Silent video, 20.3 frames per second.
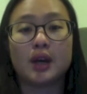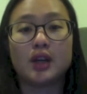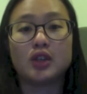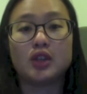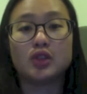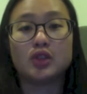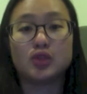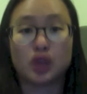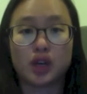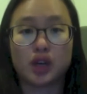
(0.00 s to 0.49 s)

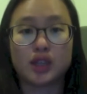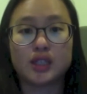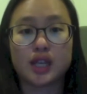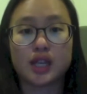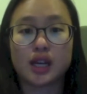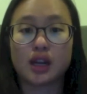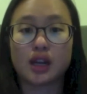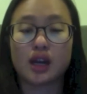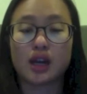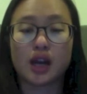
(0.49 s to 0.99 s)
drugs
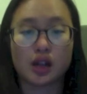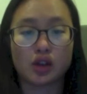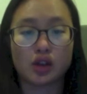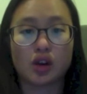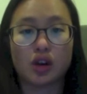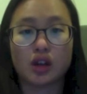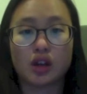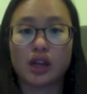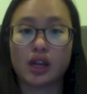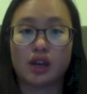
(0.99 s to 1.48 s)
and
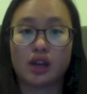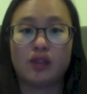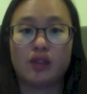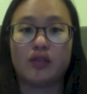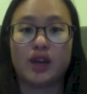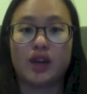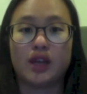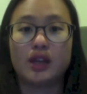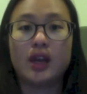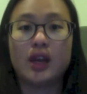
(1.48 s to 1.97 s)
alcohol at an
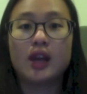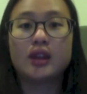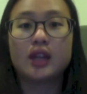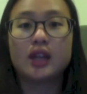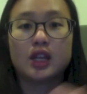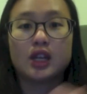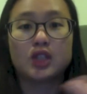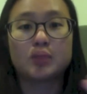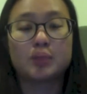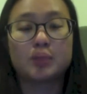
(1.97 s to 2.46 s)
event that
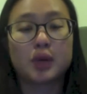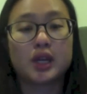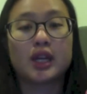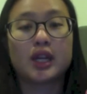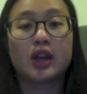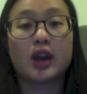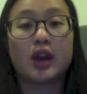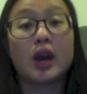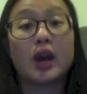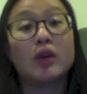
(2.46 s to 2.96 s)
is putting their
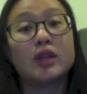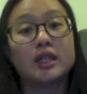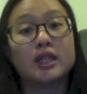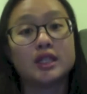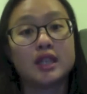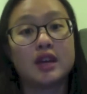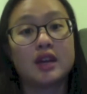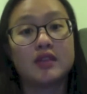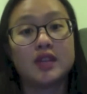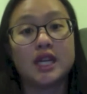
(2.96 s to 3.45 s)
health and
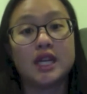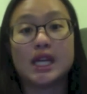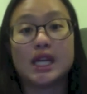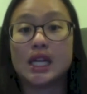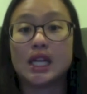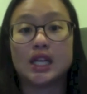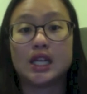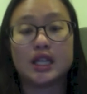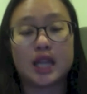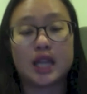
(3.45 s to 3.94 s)
safety
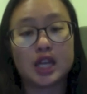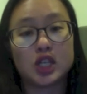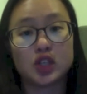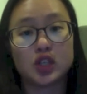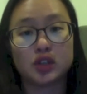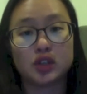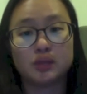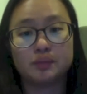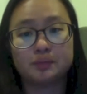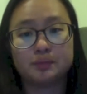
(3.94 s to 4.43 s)
in
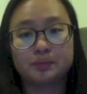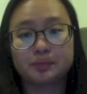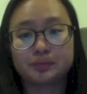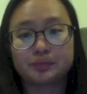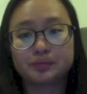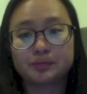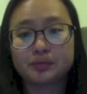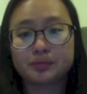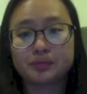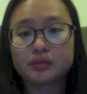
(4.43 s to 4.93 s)
danger?
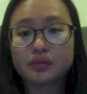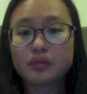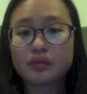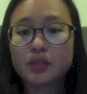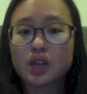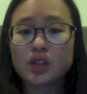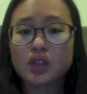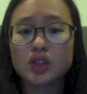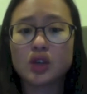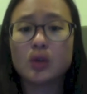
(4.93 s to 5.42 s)

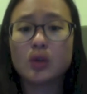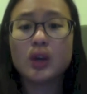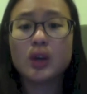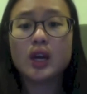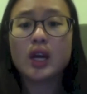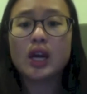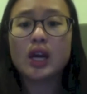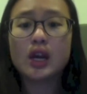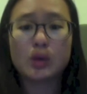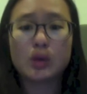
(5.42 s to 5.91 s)
So
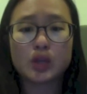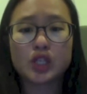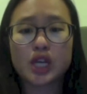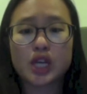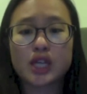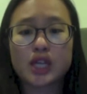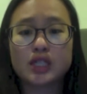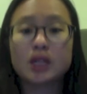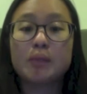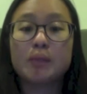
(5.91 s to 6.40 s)
in which
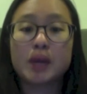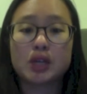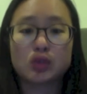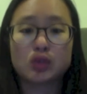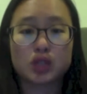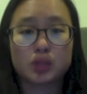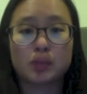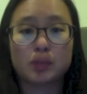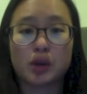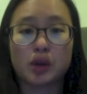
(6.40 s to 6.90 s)
case, the best
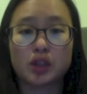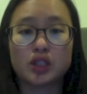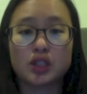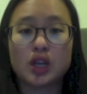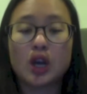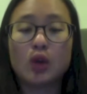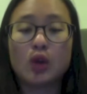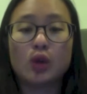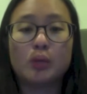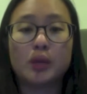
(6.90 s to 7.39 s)
response
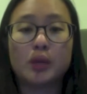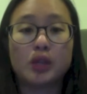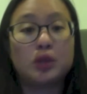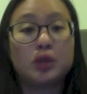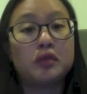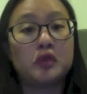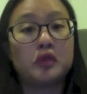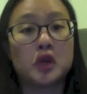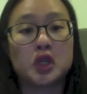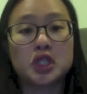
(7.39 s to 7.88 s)
would be to
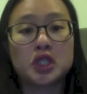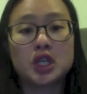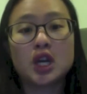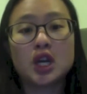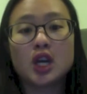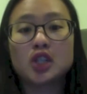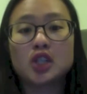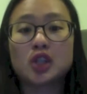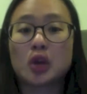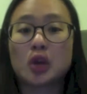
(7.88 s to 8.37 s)
first
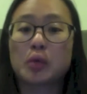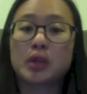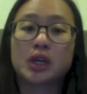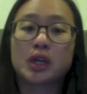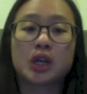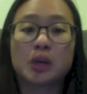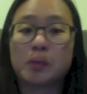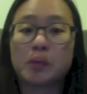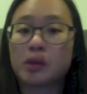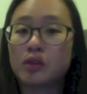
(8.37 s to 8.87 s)
start with a
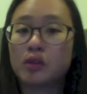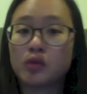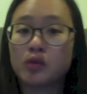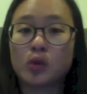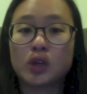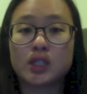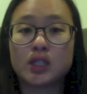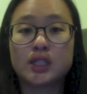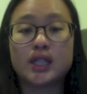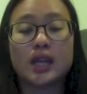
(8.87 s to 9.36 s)
couple of
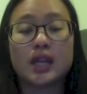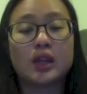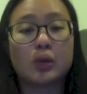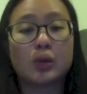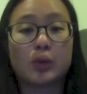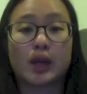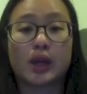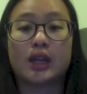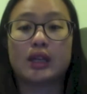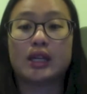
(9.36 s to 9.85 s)
words that
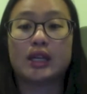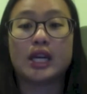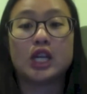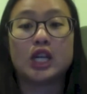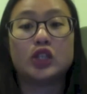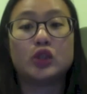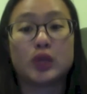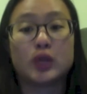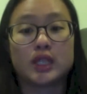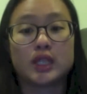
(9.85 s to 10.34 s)
directly
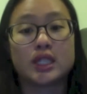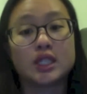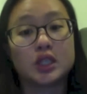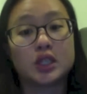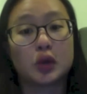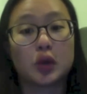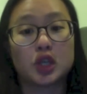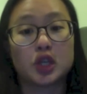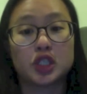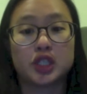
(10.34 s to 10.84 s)
addresses the
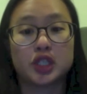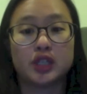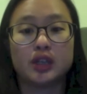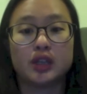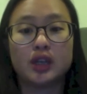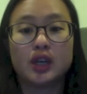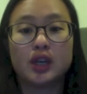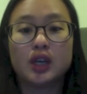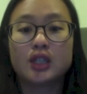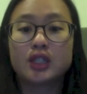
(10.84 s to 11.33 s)
question,
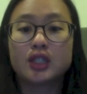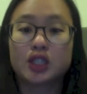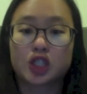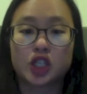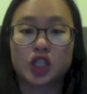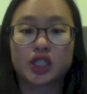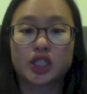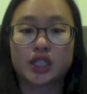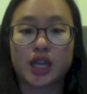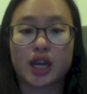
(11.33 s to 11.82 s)
such
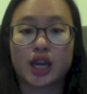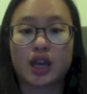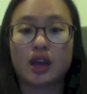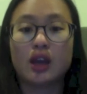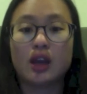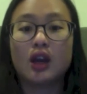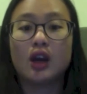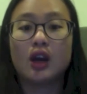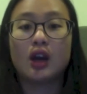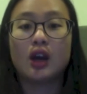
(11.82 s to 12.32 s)
as saying,
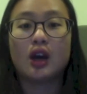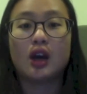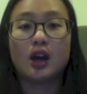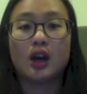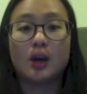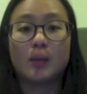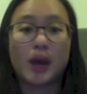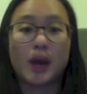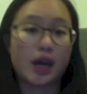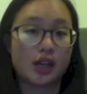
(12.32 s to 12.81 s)

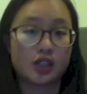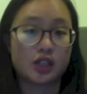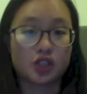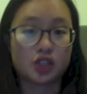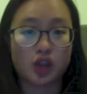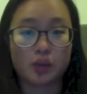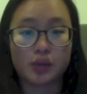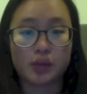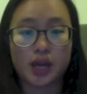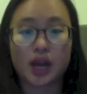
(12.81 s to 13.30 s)
at
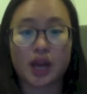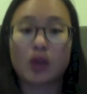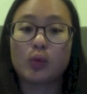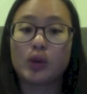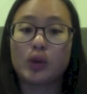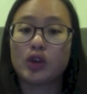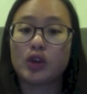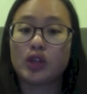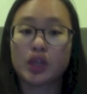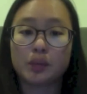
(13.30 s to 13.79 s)
Insomniac, we are
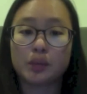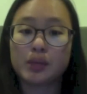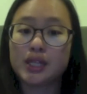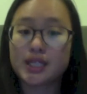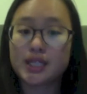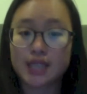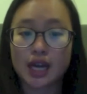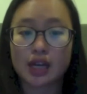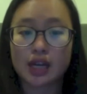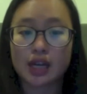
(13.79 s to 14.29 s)
deeply
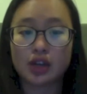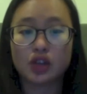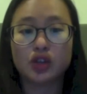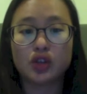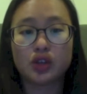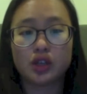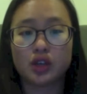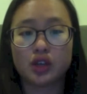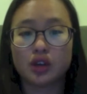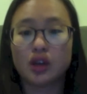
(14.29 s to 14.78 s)
saddened to
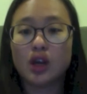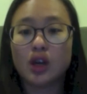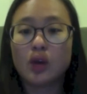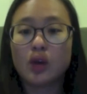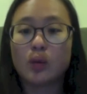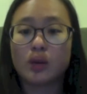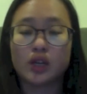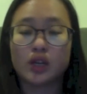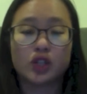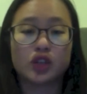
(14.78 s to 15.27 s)
hear
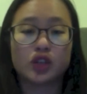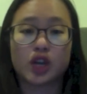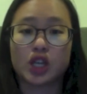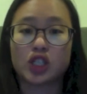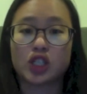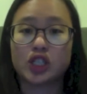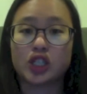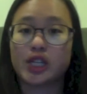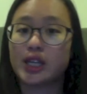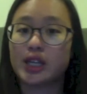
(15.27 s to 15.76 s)
when a
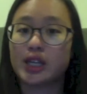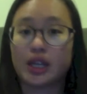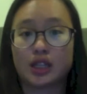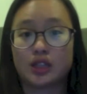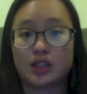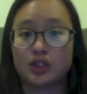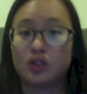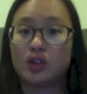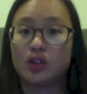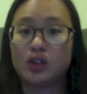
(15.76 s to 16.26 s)
tragedy like this
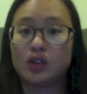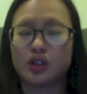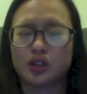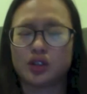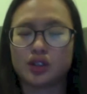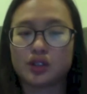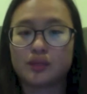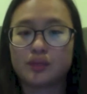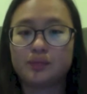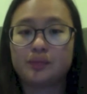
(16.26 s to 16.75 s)

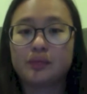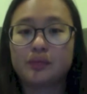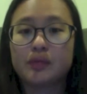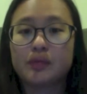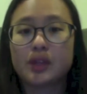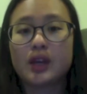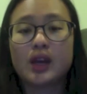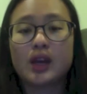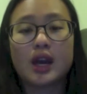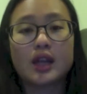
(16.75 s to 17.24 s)
occurs.
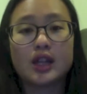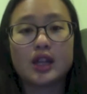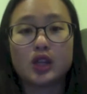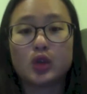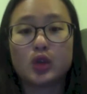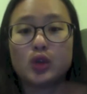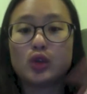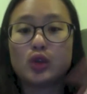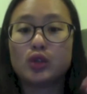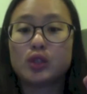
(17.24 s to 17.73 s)
And then
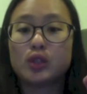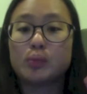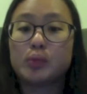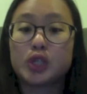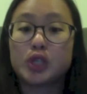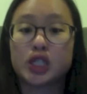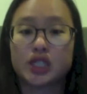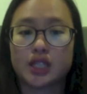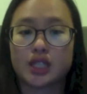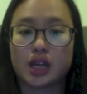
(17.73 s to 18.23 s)
you'd use a
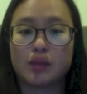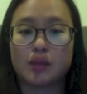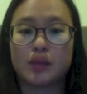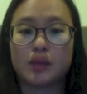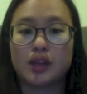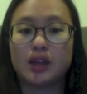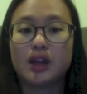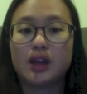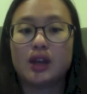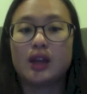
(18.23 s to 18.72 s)
bridging statement
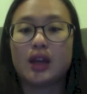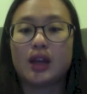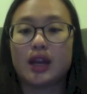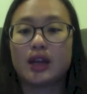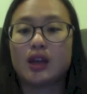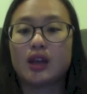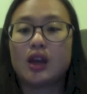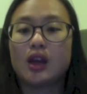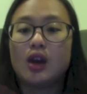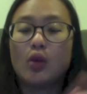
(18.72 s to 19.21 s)
like,
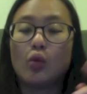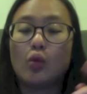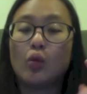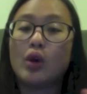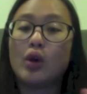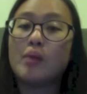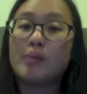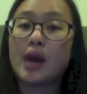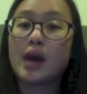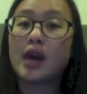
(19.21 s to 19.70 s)
what
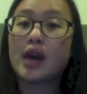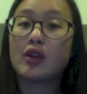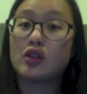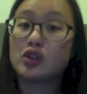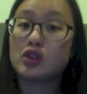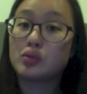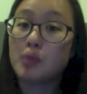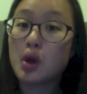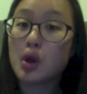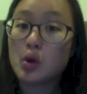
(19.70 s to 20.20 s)
matters
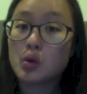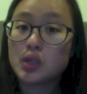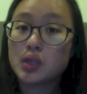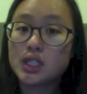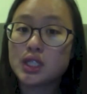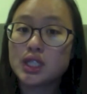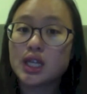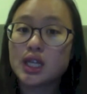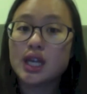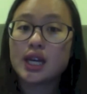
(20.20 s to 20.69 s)

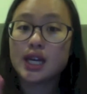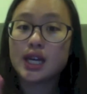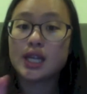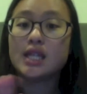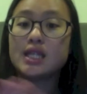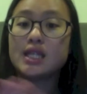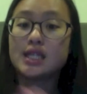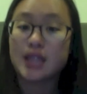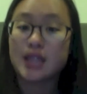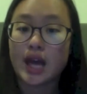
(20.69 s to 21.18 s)
most
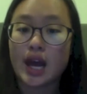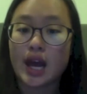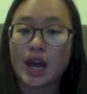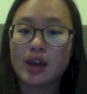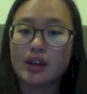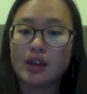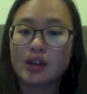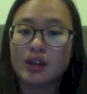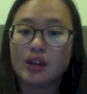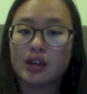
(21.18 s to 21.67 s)
is
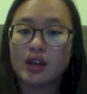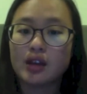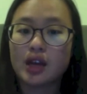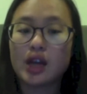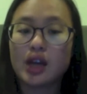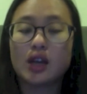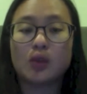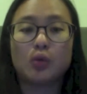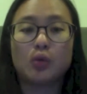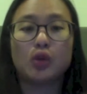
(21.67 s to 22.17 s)
that, and
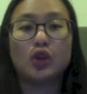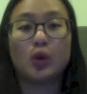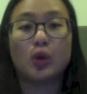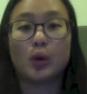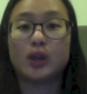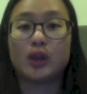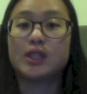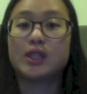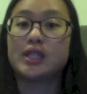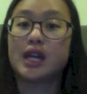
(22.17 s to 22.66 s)
then we'd go on
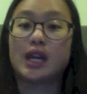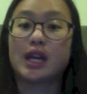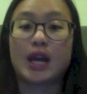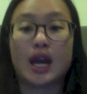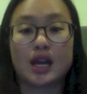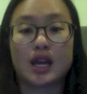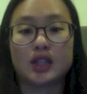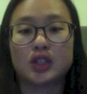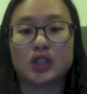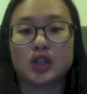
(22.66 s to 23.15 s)
to say an
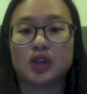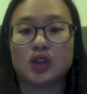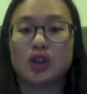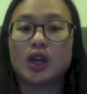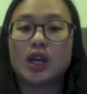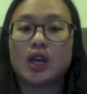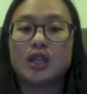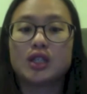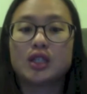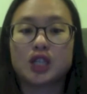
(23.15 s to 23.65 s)
answer
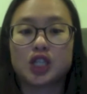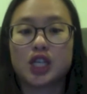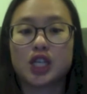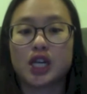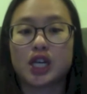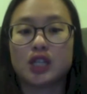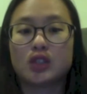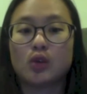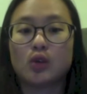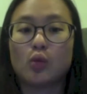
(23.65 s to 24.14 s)
such
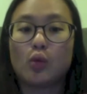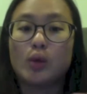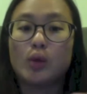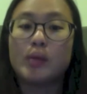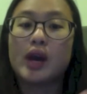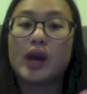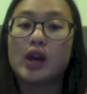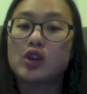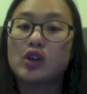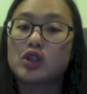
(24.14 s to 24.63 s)
as, what
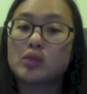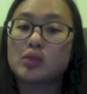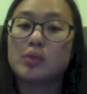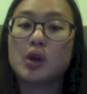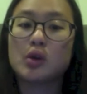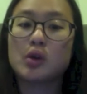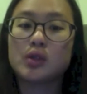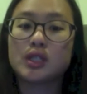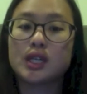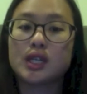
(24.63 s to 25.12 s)
matters
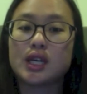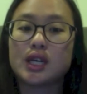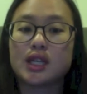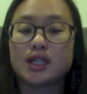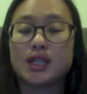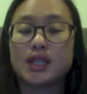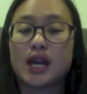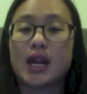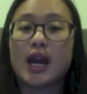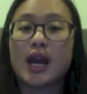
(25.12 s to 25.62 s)
most is
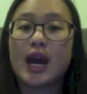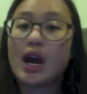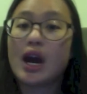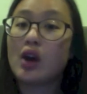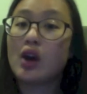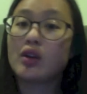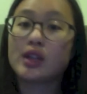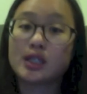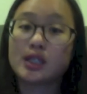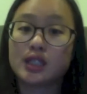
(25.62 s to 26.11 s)
that
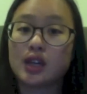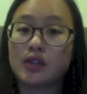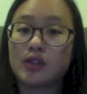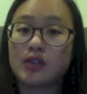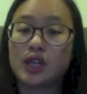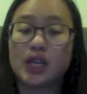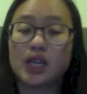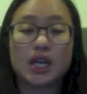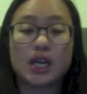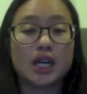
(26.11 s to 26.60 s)
health and
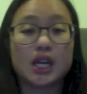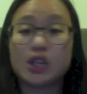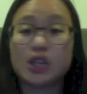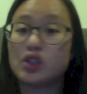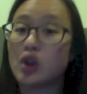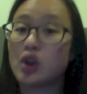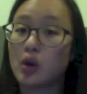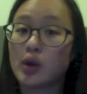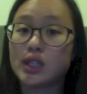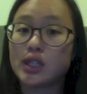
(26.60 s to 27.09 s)
safety is
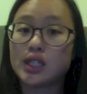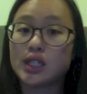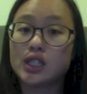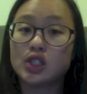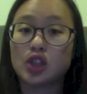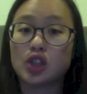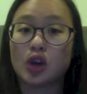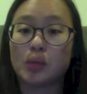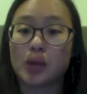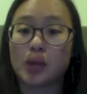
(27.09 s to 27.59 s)
always
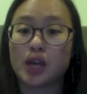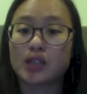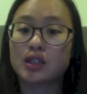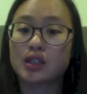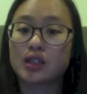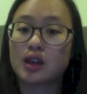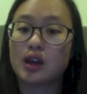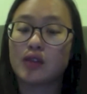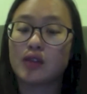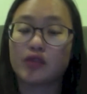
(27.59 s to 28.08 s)
Insomniac's
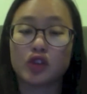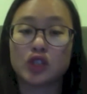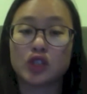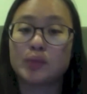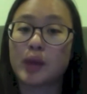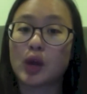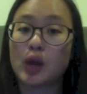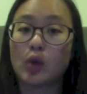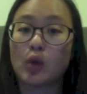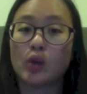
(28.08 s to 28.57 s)
first
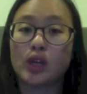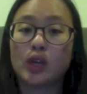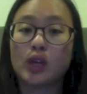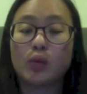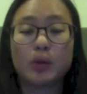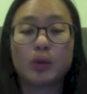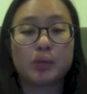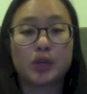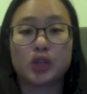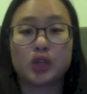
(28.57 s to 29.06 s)
priority when
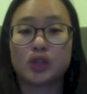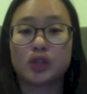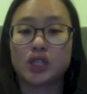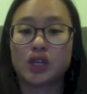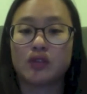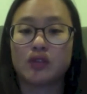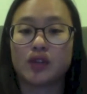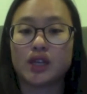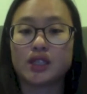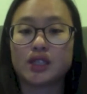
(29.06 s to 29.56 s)
producing
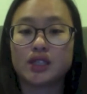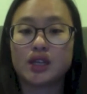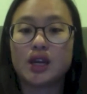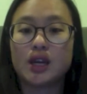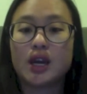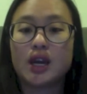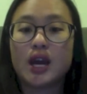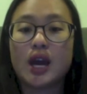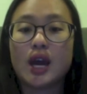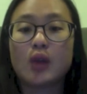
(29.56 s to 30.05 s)
events,
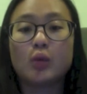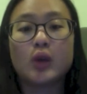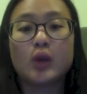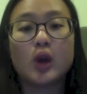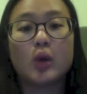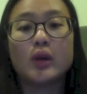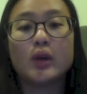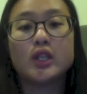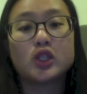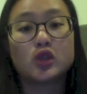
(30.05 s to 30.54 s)
and we
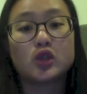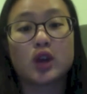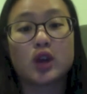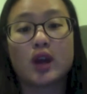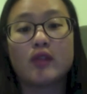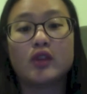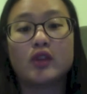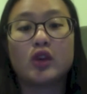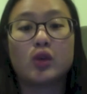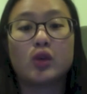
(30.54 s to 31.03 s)
always strive
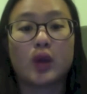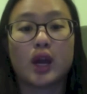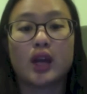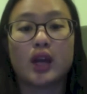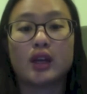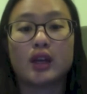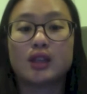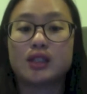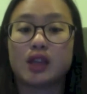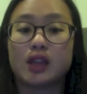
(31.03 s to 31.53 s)
to create
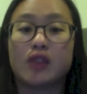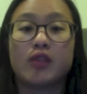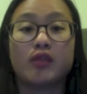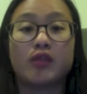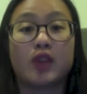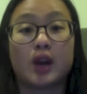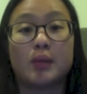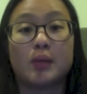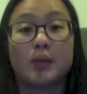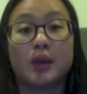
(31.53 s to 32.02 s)
a safe
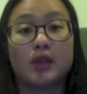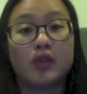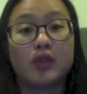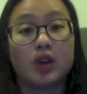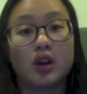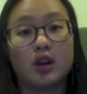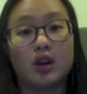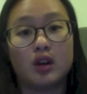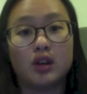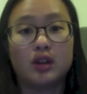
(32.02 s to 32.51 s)
environment for
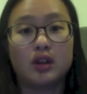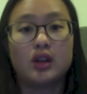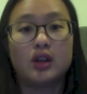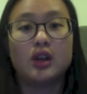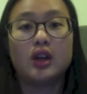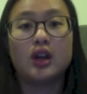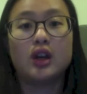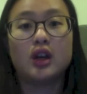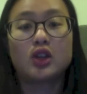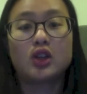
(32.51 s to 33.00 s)
all.
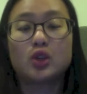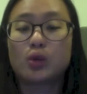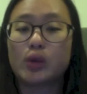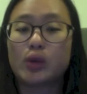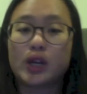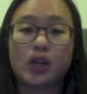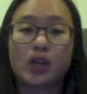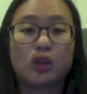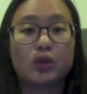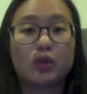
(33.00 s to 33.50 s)
So
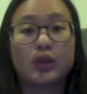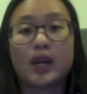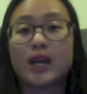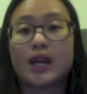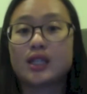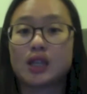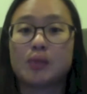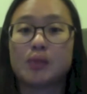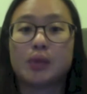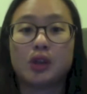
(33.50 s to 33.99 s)
already through that
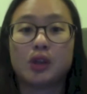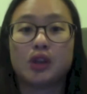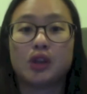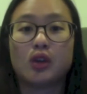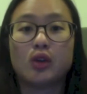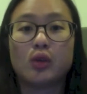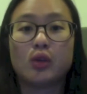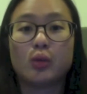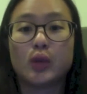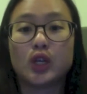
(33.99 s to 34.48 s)
example
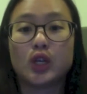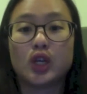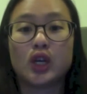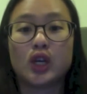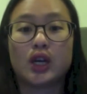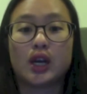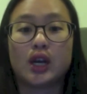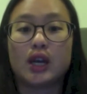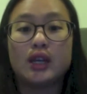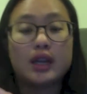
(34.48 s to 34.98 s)
alone, we took
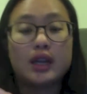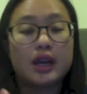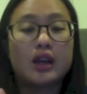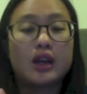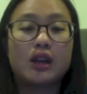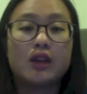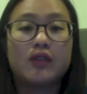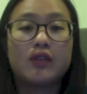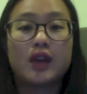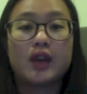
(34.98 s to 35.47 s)
a
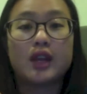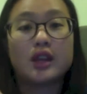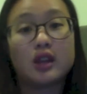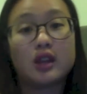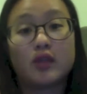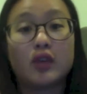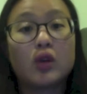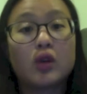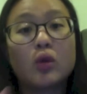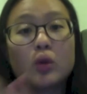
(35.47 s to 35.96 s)
negative and
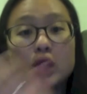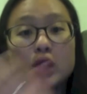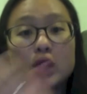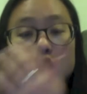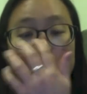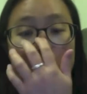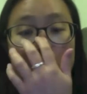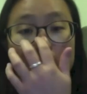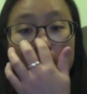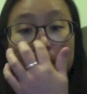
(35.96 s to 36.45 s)
difficult
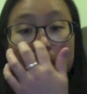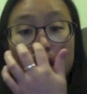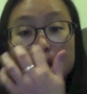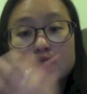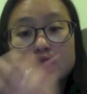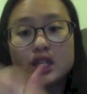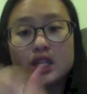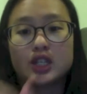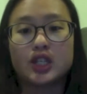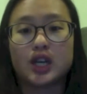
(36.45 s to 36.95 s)
question
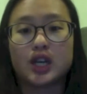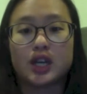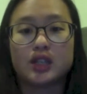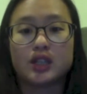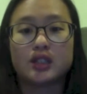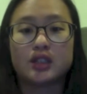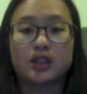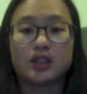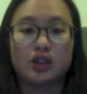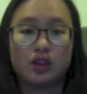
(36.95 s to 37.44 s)
such as,